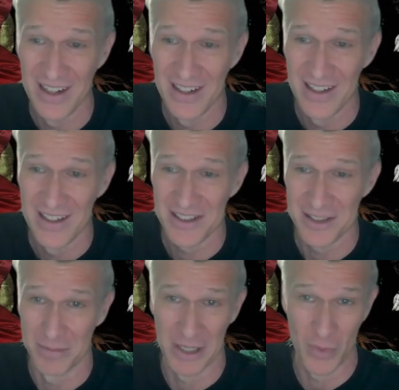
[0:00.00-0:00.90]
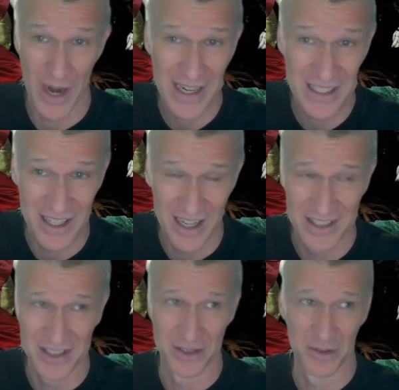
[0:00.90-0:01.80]
somebody
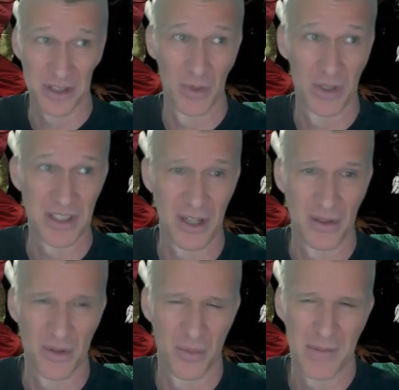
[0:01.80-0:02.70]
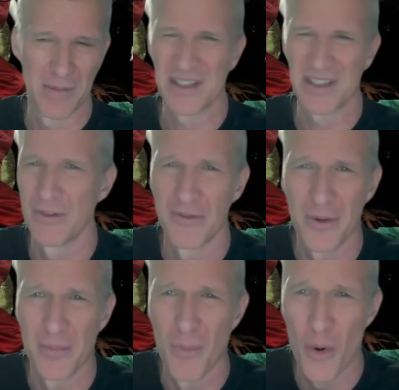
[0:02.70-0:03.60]
recognizes, or someone, or maybe someone from their
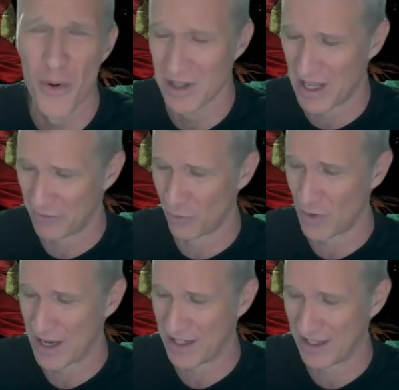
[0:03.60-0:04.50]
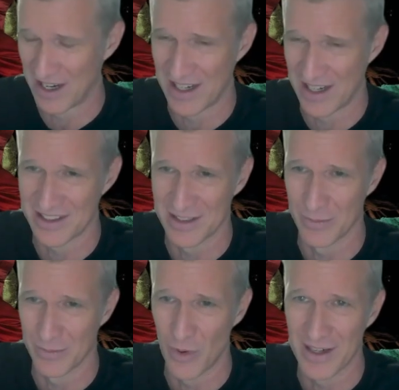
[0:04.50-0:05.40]
mortal life recognizes them
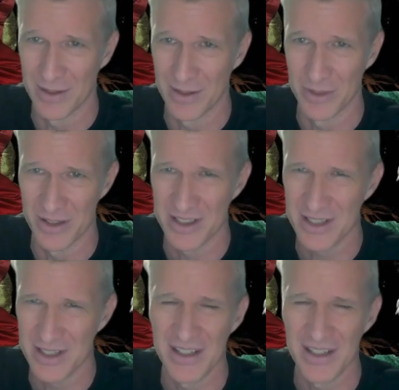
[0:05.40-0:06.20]
randomly or something like